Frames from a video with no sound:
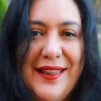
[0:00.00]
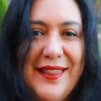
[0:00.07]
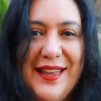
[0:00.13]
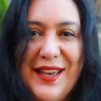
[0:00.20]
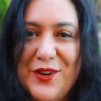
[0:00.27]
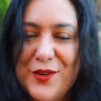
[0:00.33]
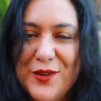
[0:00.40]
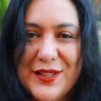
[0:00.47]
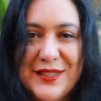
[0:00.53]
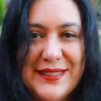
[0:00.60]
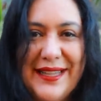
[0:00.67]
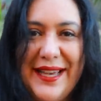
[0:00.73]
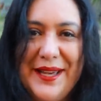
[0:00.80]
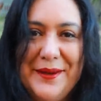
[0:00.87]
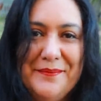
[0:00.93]
They are all the
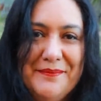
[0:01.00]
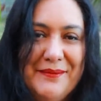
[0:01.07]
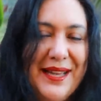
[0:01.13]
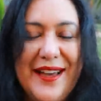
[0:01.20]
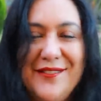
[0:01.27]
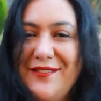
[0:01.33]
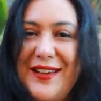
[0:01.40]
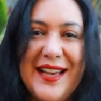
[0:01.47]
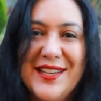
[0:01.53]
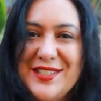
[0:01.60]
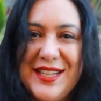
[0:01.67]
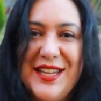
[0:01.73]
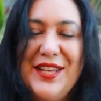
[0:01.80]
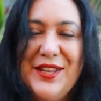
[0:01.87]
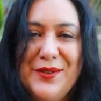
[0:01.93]
same. I've
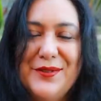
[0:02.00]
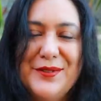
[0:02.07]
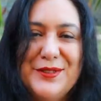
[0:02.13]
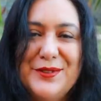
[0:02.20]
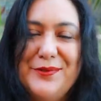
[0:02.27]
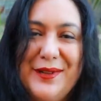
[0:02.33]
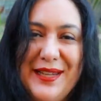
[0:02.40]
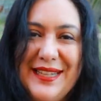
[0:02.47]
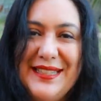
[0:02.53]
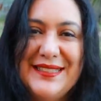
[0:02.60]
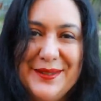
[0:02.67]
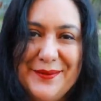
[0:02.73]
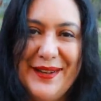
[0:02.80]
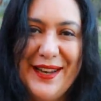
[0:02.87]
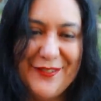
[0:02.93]
actually used really
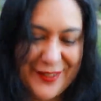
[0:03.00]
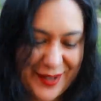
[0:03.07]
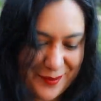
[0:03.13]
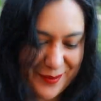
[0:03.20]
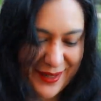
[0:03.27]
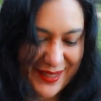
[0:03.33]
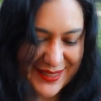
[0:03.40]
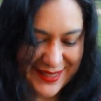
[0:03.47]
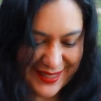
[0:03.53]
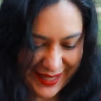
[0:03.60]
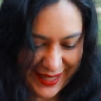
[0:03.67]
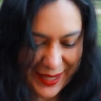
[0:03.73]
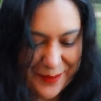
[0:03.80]
similar fabrics,